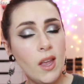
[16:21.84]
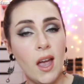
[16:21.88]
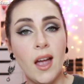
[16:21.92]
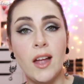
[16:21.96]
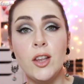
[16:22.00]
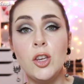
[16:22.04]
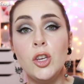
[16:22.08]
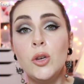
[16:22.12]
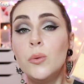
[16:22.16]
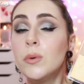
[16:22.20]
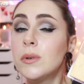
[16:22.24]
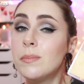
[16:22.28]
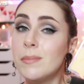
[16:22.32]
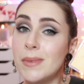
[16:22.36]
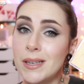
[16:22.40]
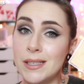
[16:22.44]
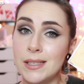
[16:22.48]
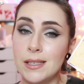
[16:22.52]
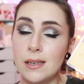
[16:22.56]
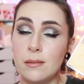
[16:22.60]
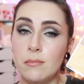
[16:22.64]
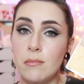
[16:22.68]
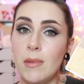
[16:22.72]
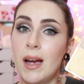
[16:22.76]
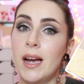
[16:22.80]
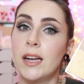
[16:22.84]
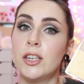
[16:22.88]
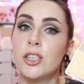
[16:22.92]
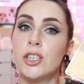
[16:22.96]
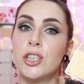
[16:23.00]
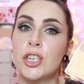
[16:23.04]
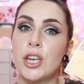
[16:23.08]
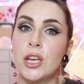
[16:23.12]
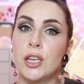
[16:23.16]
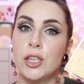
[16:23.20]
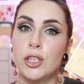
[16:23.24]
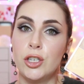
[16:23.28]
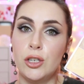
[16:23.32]
And you would mix and
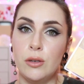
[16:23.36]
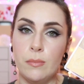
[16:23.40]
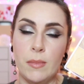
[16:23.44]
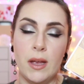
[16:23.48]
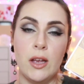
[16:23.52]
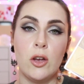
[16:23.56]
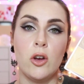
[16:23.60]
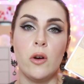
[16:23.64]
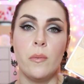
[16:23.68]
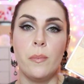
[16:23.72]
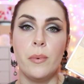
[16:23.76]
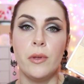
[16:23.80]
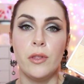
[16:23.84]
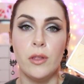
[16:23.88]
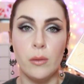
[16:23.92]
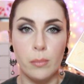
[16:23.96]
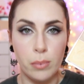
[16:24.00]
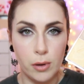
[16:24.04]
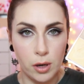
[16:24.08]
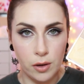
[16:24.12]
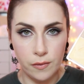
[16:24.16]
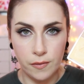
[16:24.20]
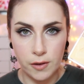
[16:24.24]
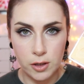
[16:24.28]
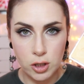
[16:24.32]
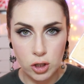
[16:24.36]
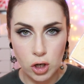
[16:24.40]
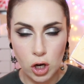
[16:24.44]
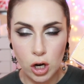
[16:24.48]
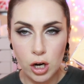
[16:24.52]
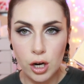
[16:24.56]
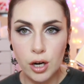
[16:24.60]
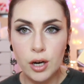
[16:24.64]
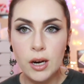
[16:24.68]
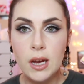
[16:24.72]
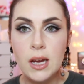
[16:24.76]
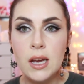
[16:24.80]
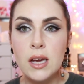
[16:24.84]
match to make up the perfect
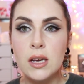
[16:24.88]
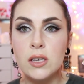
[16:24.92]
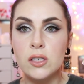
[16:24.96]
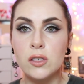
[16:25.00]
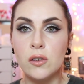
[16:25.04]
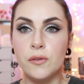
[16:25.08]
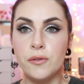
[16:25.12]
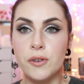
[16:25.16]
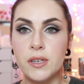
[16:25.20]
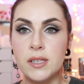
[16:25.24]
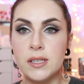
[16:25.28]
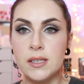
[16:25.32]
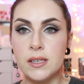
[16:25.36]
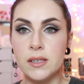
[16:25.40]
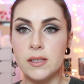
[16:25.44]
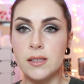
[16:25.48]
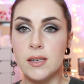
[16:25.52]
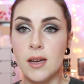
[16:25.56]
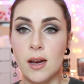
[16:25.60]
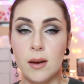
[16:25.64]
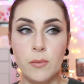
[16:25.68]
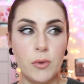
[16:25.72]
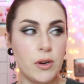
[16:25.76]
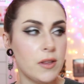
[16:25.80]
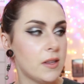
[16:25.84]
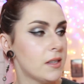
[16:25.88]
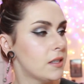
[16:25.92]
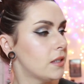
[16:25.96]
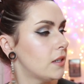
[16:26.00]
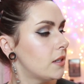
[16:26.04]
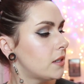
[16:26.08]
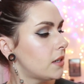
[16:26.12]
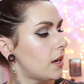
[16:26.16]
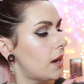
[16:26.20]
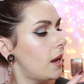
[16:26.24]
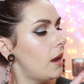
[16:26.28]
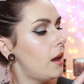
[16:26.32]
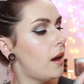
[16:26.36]
colour. So for instance, I'm wearing this
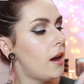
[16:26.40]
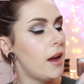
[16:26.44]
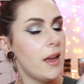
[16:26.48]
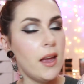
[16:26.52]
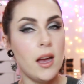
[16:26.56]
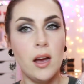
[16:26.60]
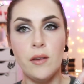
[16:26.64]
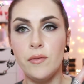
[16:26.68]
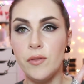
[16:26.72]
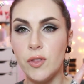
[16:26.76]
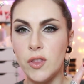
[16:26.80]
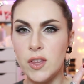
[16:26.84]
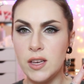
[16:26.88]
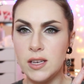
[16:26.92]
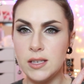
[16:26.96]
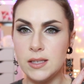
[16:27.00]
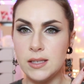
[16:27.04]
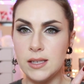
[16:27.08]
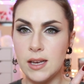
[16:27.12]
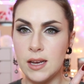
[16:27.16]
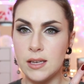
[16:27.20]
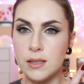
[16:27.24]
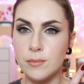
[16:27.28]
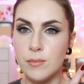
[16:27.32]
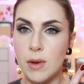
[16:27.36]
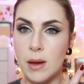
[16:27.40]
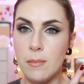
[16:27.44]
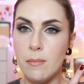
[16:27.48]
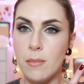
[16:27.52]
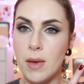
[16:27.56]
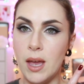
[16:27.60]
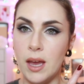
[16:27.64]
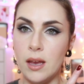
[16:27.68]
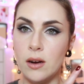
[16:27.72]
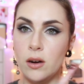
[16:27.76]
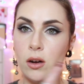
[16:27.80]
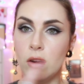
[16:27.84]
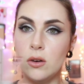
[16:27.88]
today. I have this as my
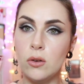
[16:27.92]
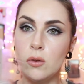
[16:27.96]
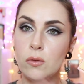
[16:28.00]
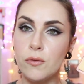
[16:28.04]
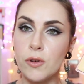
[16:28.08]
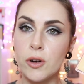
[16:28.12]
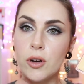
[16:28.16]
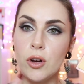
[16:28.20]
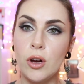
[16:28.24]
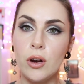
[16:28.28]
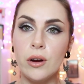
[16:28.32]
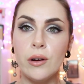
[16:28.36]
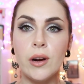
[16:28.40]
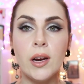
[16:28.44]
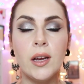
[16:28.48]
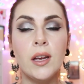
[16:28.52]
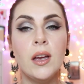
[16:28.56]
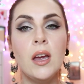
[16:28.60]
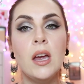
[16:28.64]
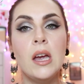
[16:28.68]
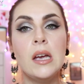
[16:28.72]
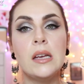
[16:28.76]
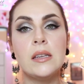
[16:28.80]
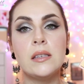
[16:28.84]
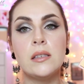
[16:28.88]
main all over colouring.